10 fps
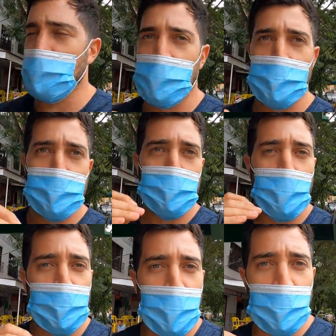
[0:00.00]
and it cost
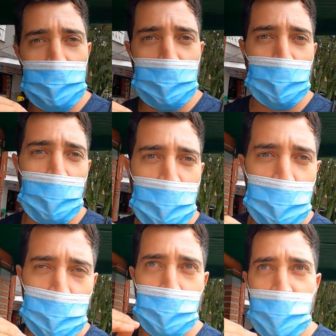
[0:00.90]

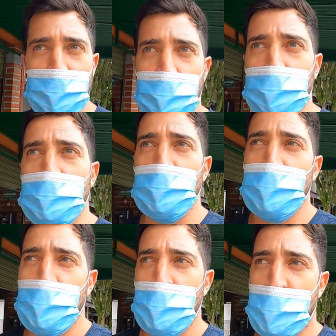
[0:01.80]
12,400 pesos.
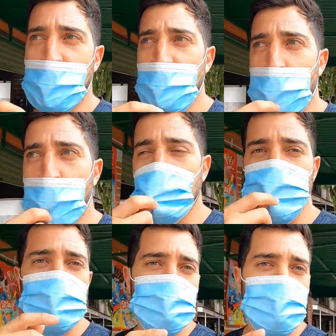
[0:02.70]
I got the
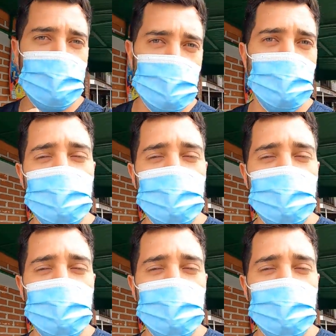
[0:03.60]
Pringles because Nathy